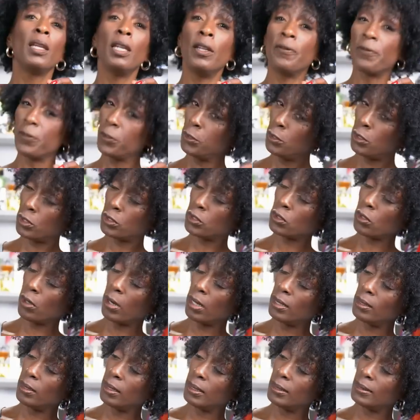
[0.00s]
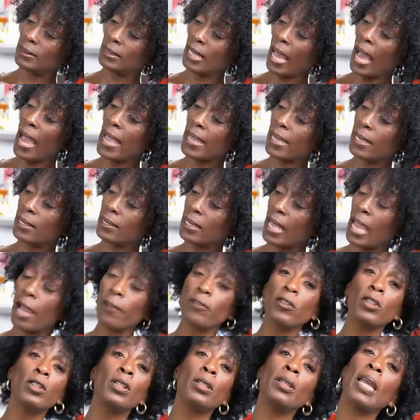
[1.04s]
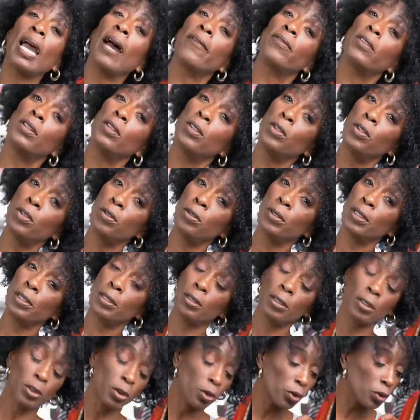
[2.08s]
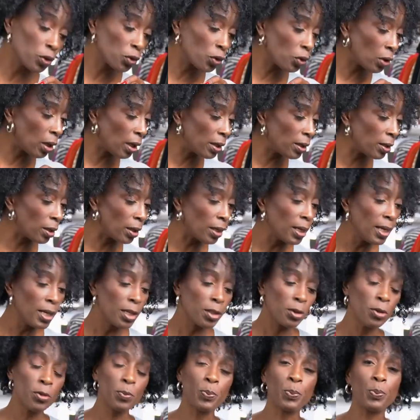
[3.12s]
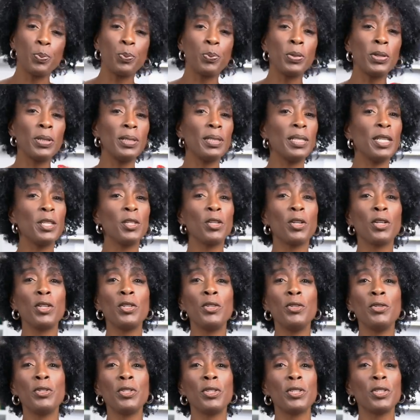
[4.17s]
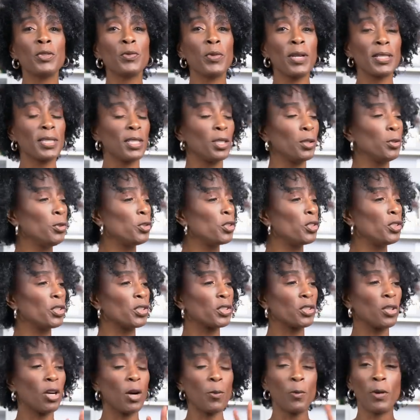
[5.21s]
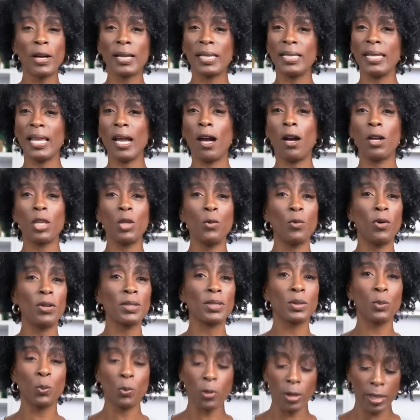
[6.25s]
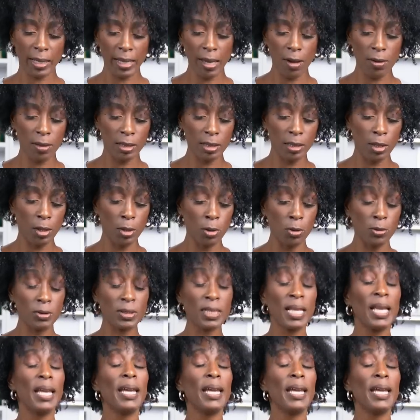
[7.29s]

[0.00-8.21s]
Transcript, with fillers: if you're starting a diet after after the new year, or you're starting to you put it in your New Year's resolution to start working out, and you want some workout clothes,